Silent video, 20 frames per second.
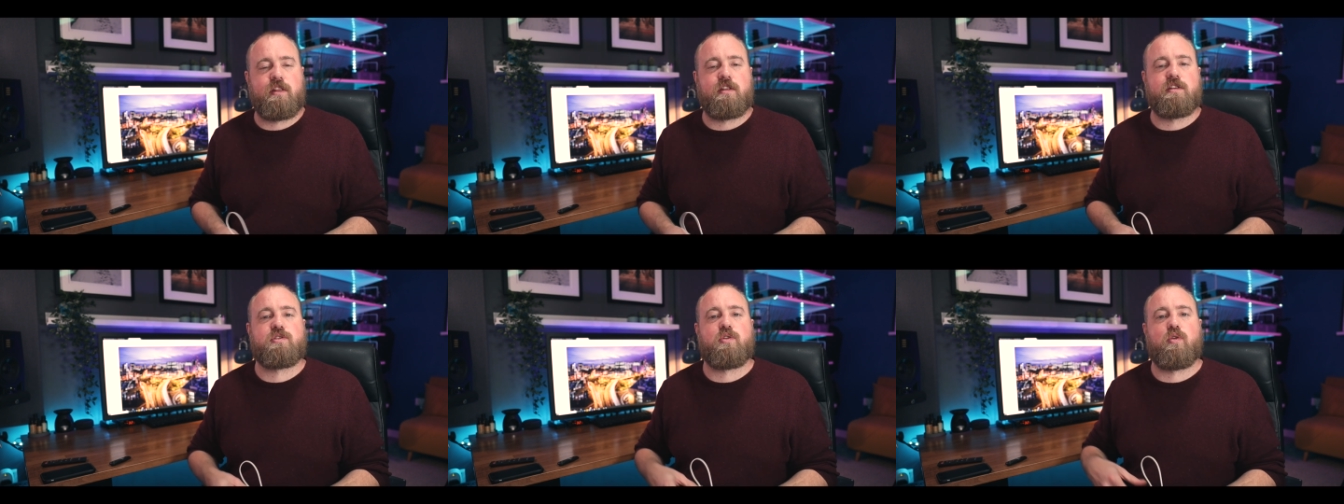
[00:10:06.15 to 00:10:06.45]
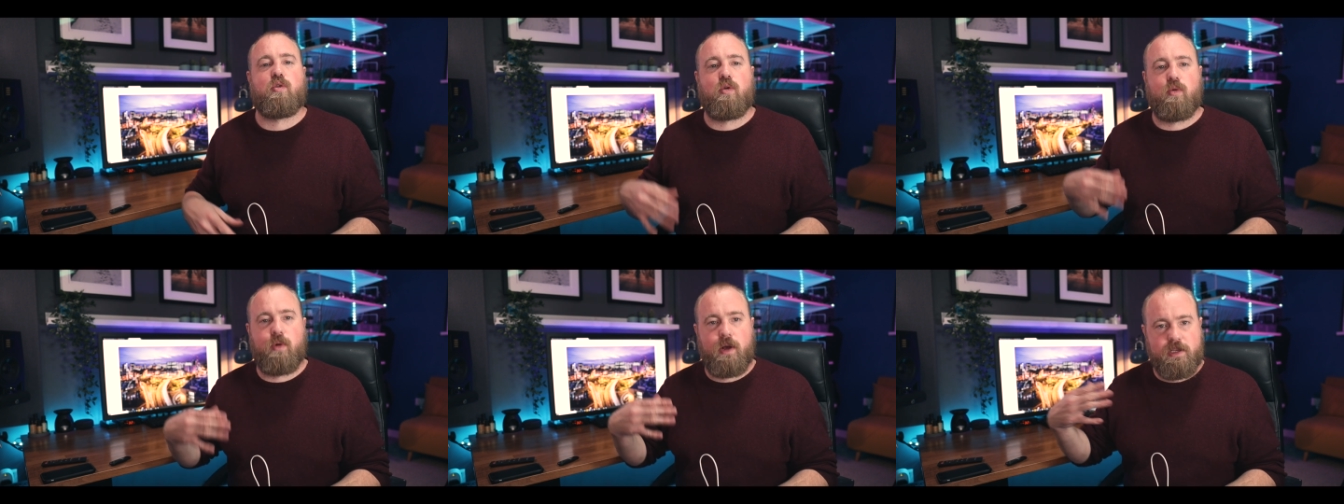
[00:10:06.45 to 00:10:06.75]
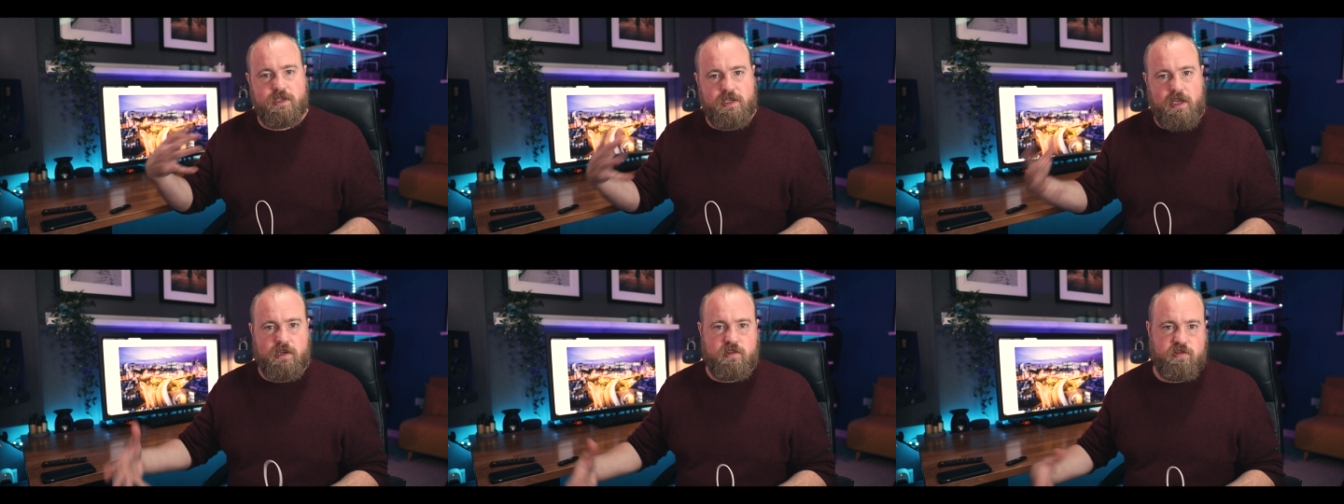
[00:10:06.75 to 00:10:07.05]
There's
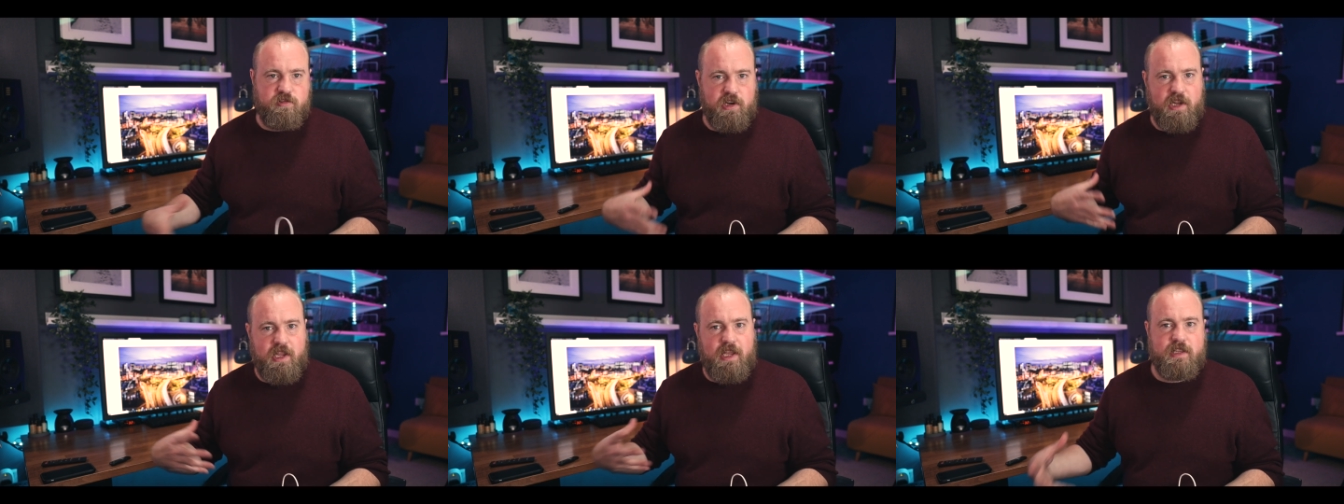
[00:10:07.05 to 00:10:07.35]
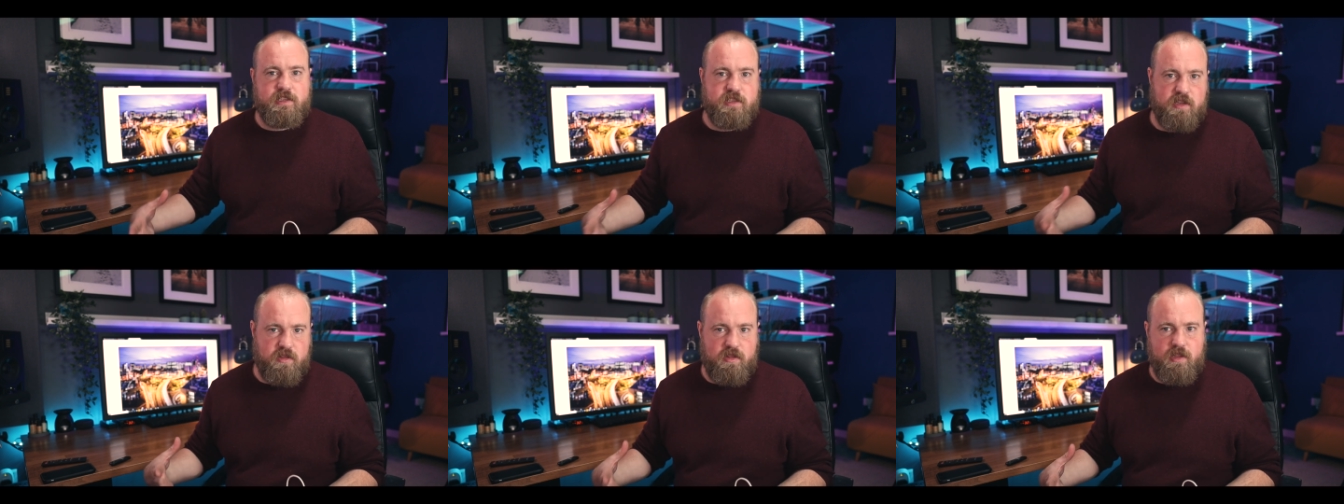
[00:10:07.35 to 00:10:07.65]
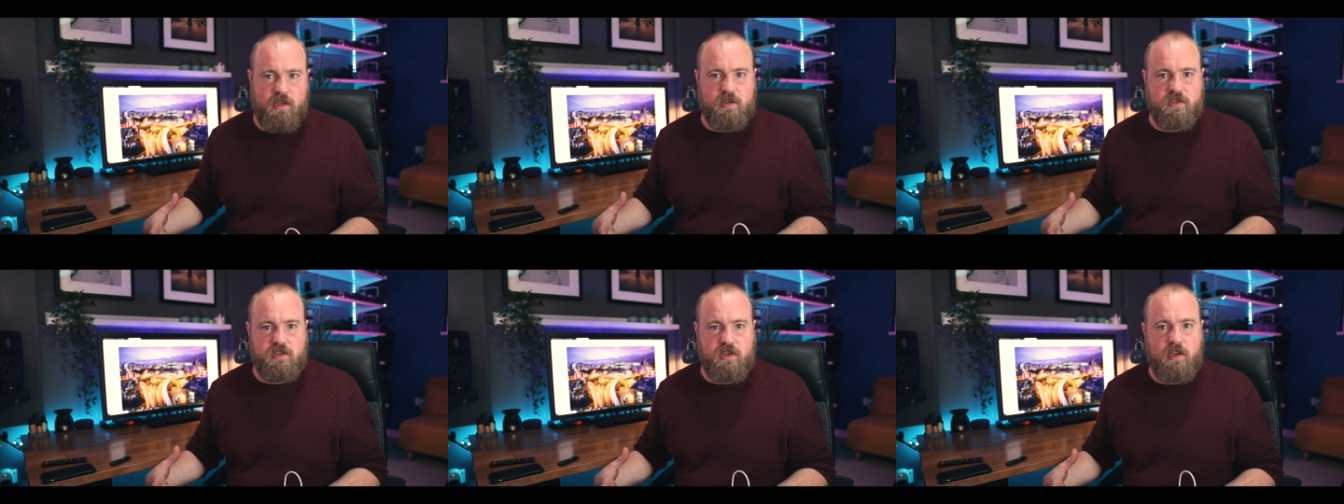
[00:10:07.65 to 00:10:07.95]
always extra kit and
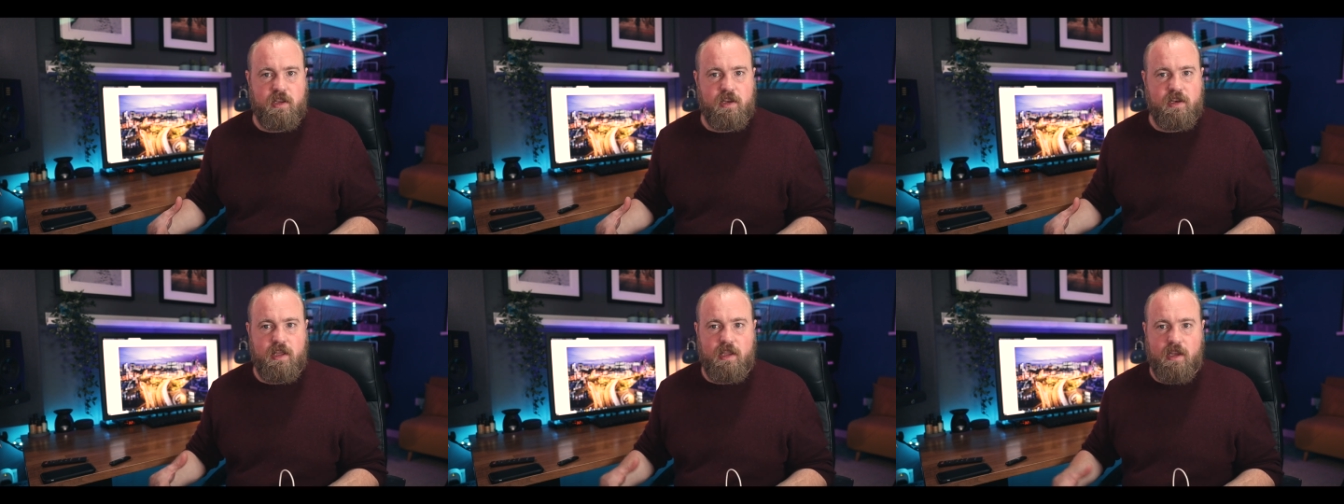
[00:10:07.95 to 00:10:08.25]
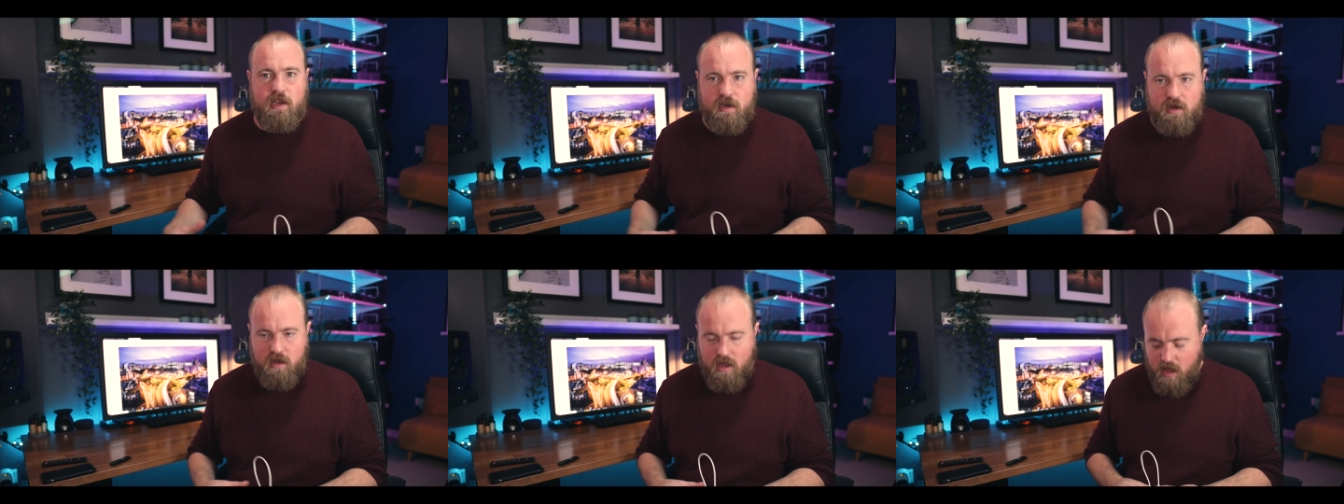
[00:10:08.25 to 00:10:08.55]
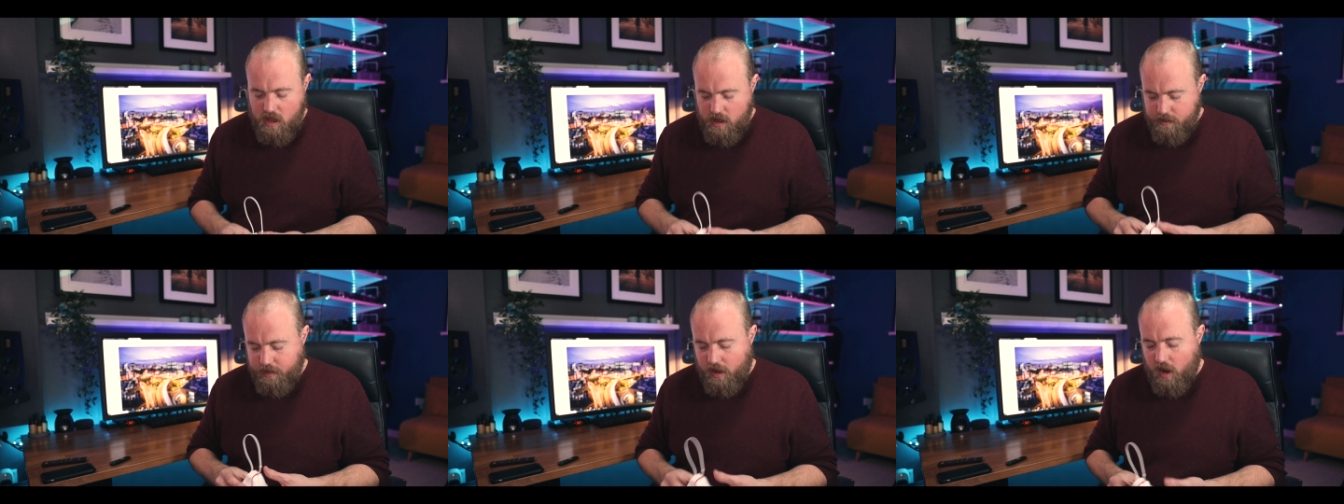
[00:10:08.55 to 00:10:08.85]
things that you need,
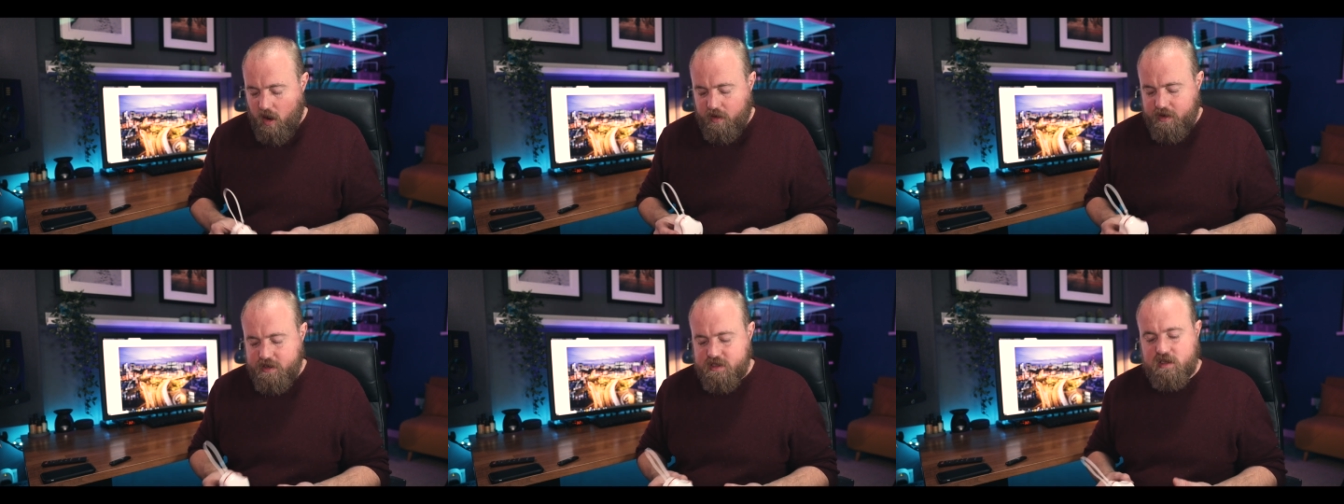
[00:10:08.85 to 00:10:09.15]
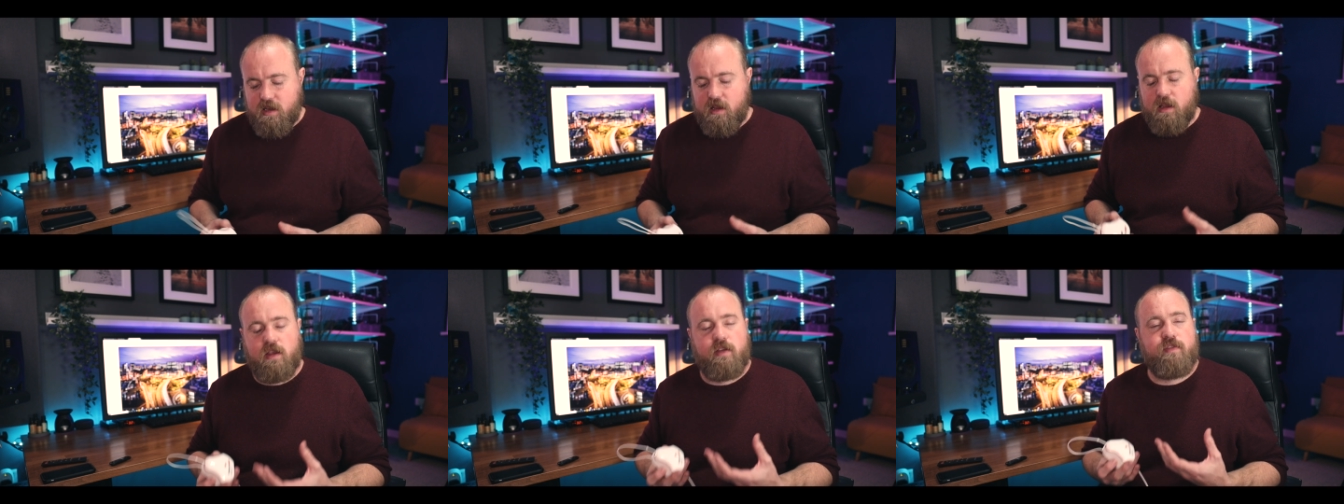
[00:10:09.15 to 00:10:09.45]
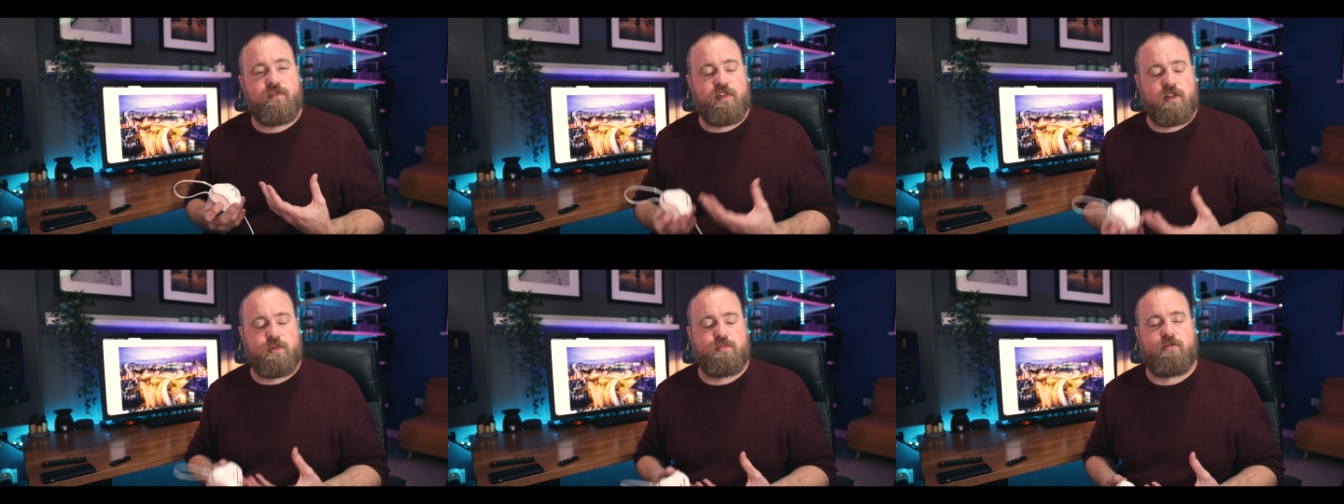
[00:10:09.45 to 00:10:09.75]
but honestly,
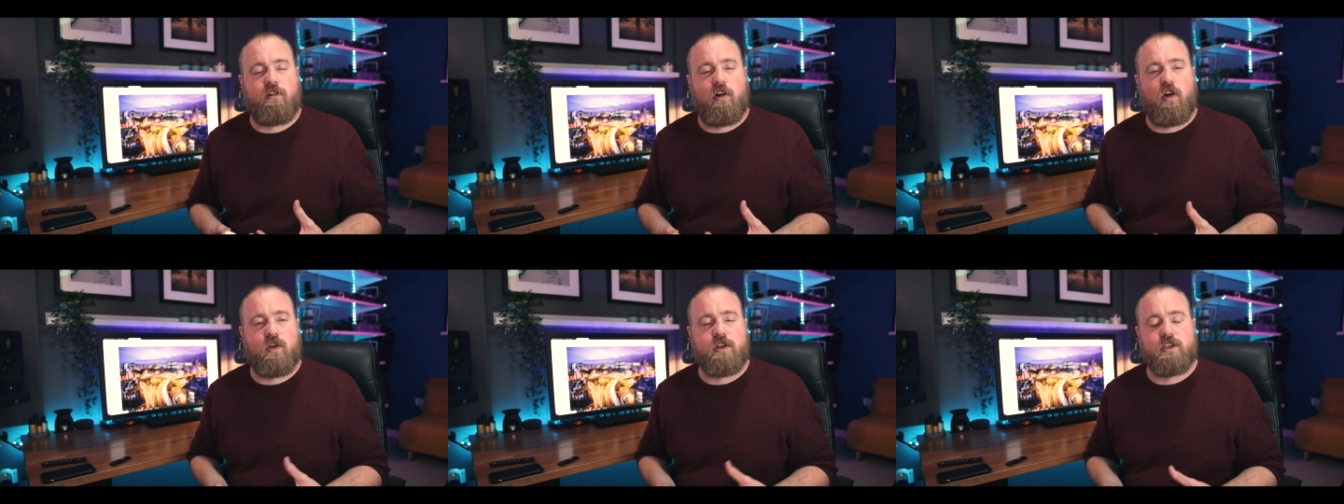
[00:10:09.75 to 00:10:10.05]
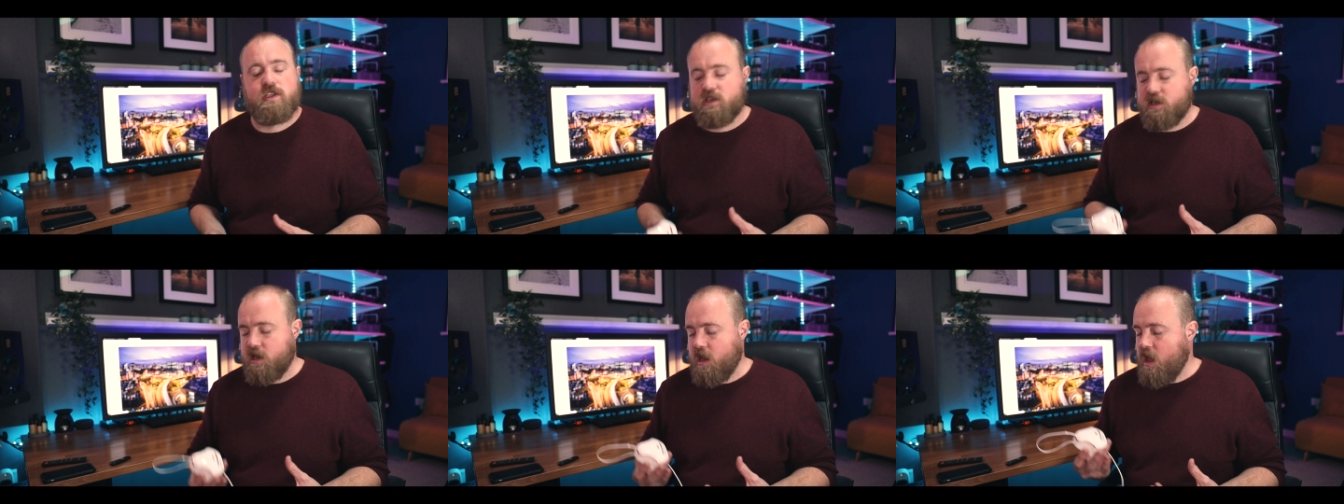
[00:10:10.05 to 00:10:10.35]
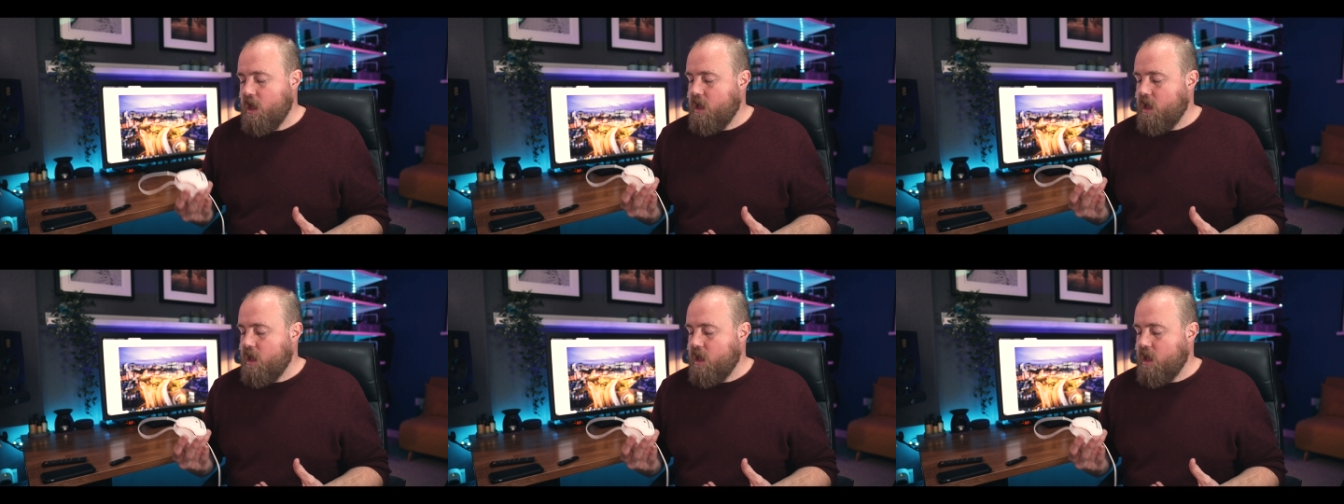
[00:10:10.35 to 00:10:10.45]
for the price,